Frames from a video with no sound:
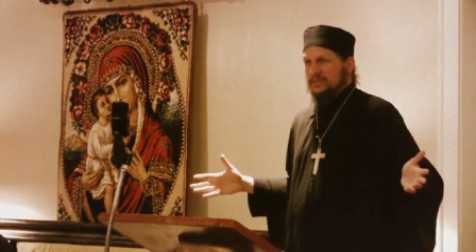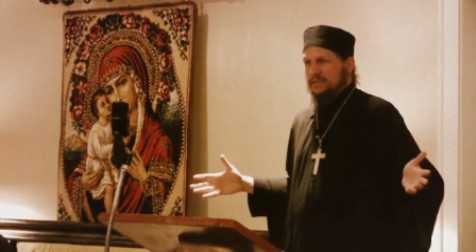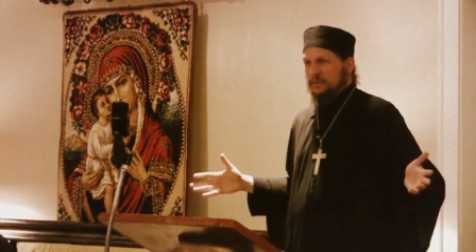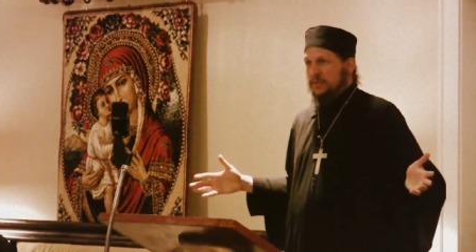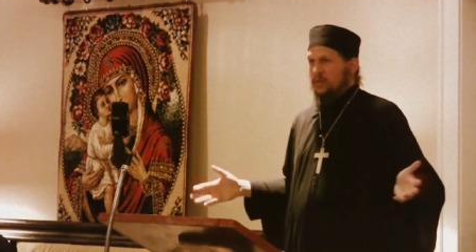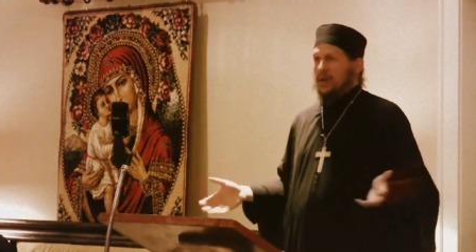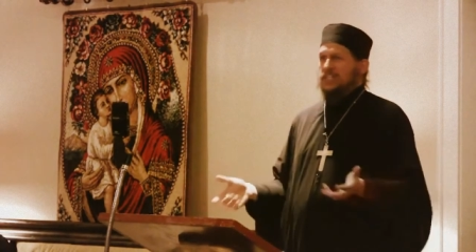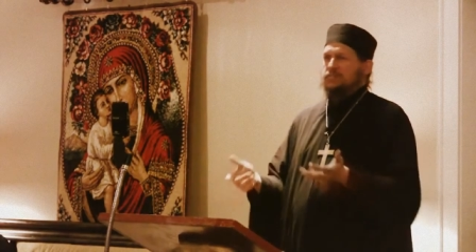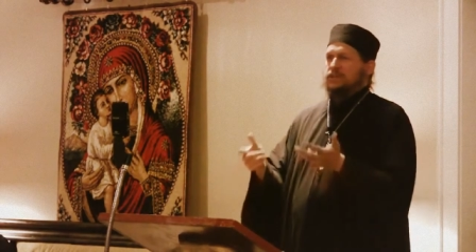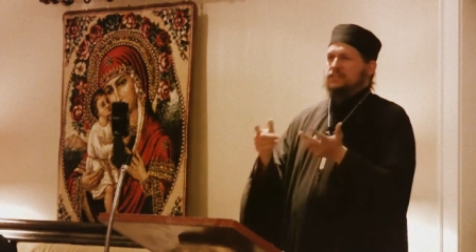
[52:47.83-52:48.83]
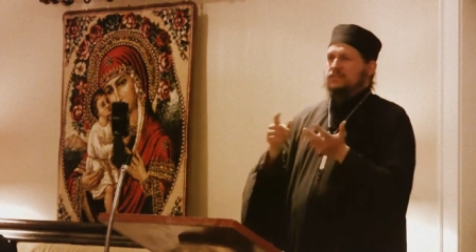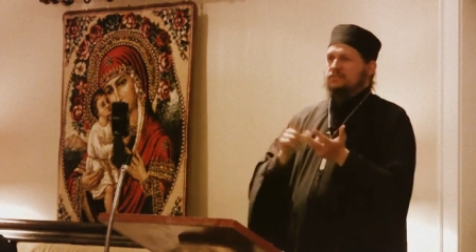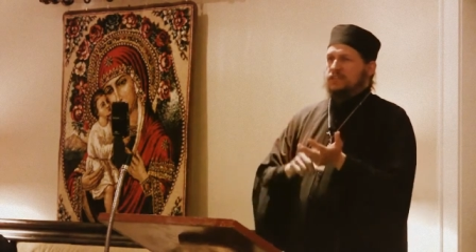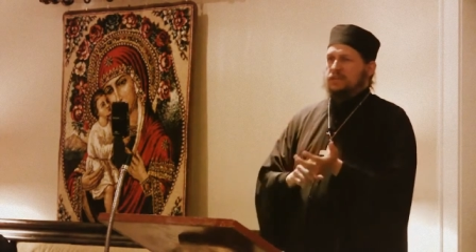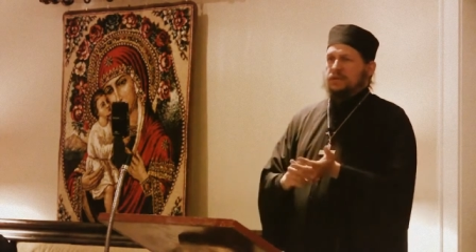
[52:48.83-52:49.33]
I mean, we watch them on
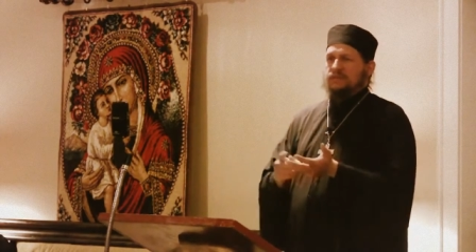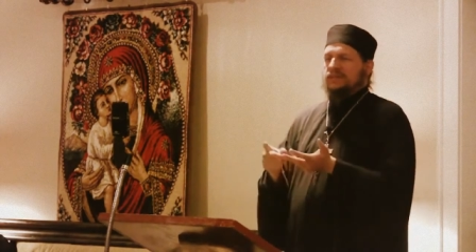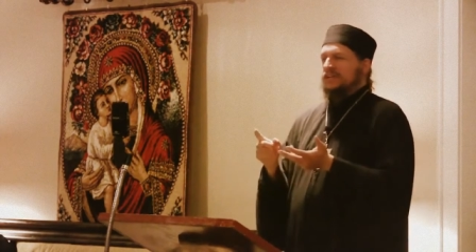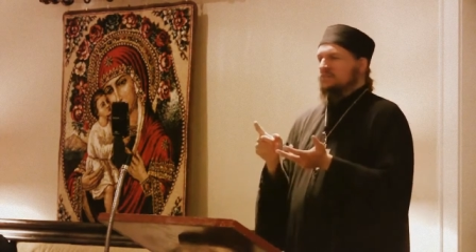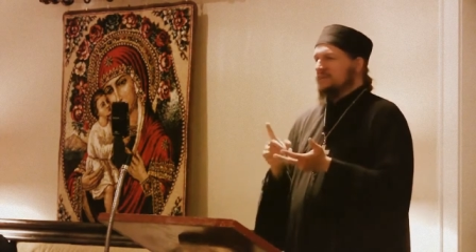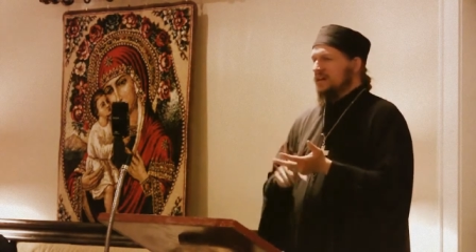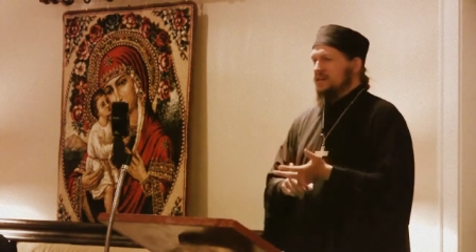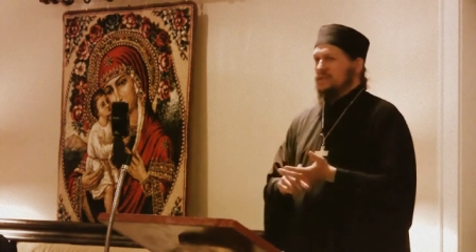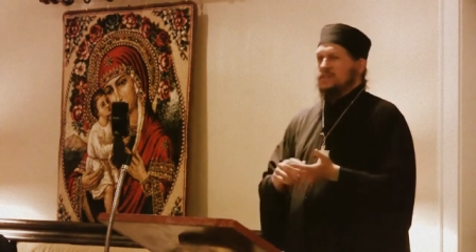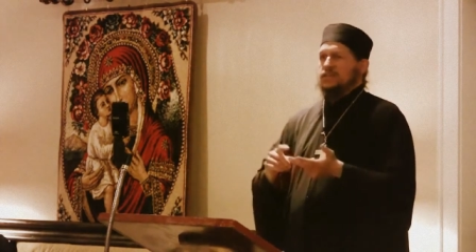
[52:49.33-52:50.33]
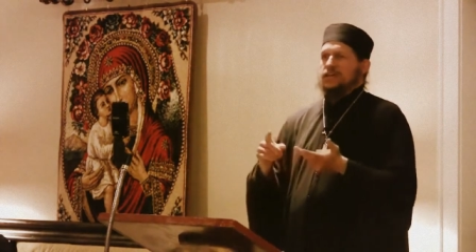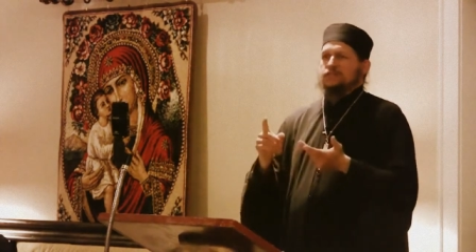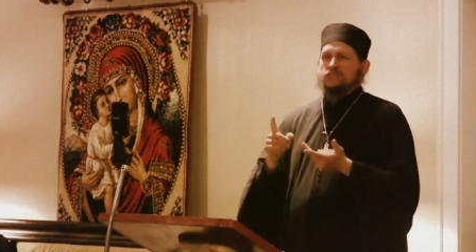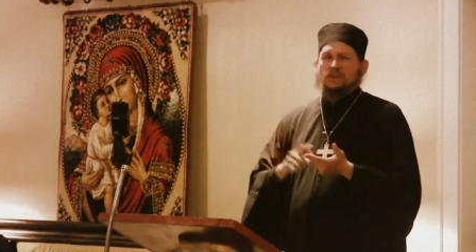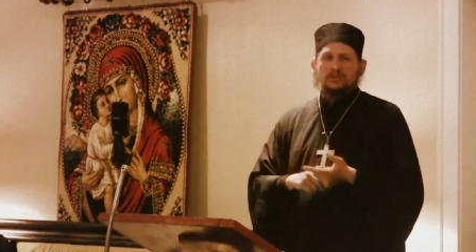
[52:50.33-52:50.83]
TV, we have documentaries, they
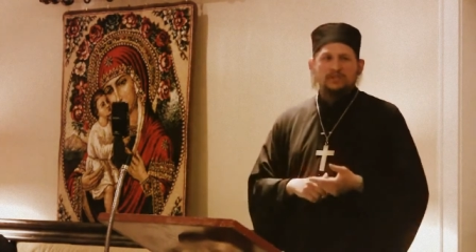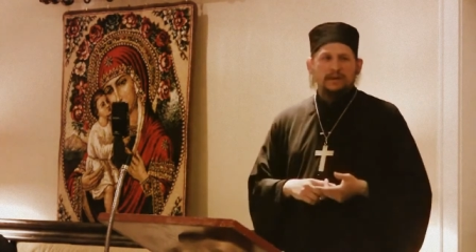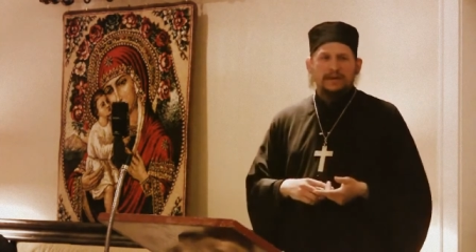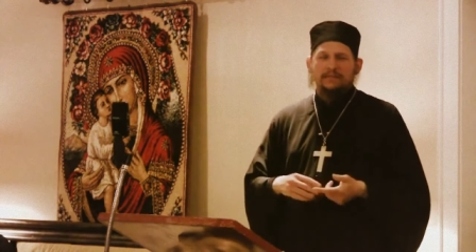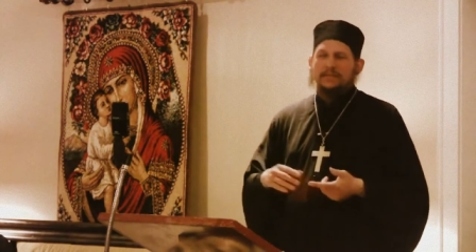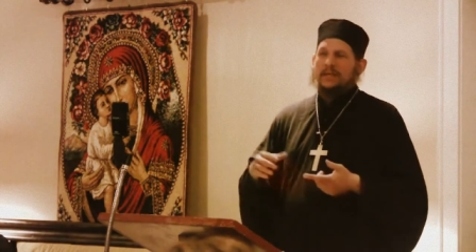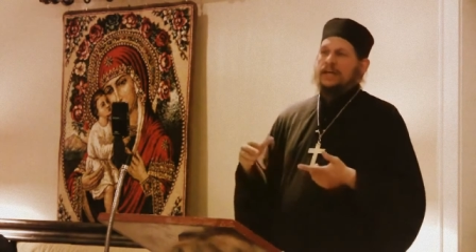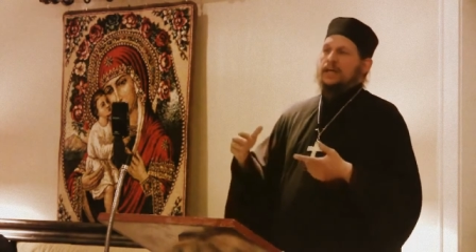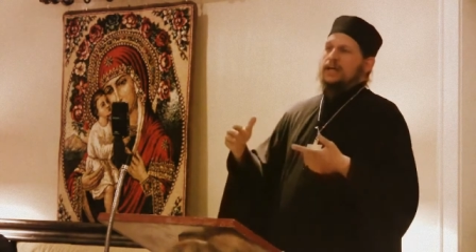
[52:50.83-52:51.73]
have shows about them.